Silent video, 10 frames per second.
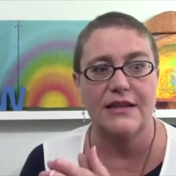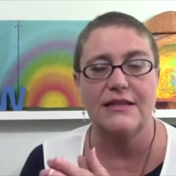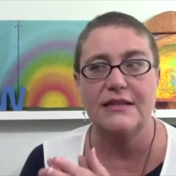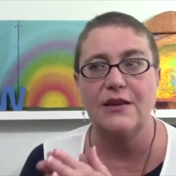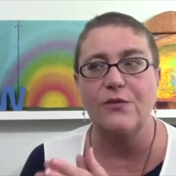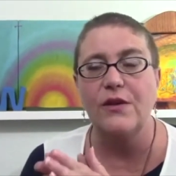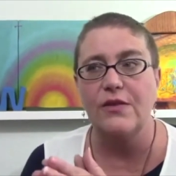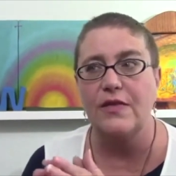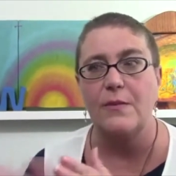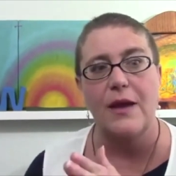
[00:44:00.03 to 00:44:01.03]
It's different
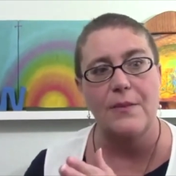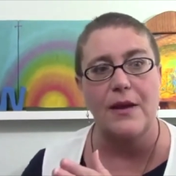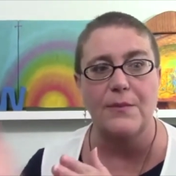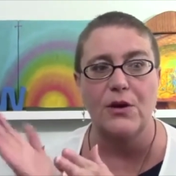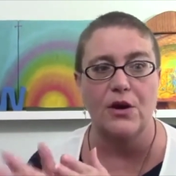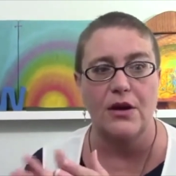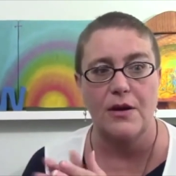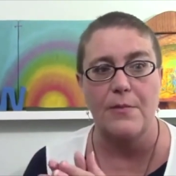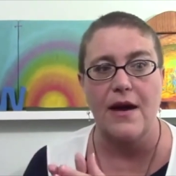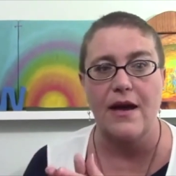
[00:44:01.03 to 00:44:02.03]
than the paint paper you're going
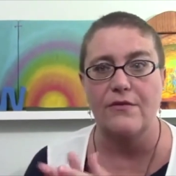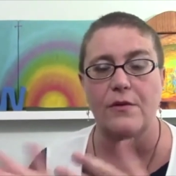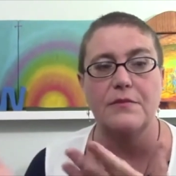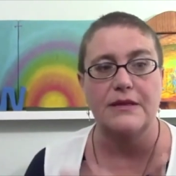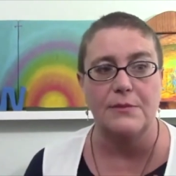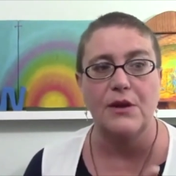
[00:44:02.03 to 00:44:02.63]
to buy from, say,